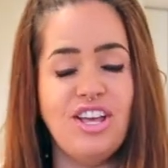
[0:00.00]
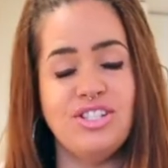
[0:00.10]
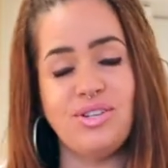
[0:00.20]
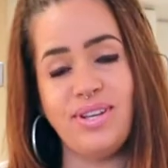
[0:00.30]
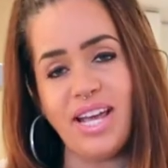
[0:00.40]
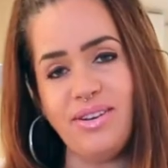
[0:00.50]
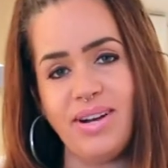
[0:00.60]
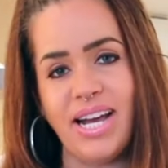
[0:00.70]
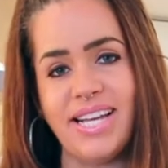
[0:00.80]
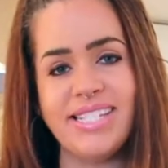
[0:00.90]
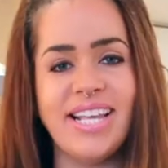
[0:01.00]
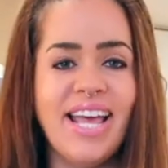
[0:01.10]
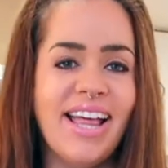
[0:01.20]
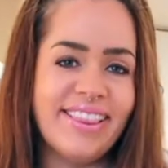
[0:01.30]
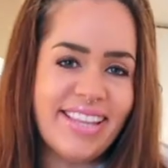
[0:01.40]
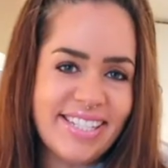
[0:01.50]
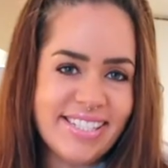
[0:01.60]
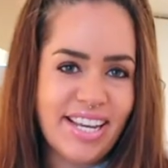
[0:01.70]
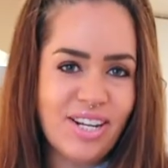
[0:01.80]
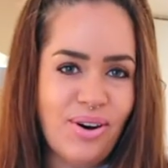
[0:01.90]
So yeah, you guys, let's get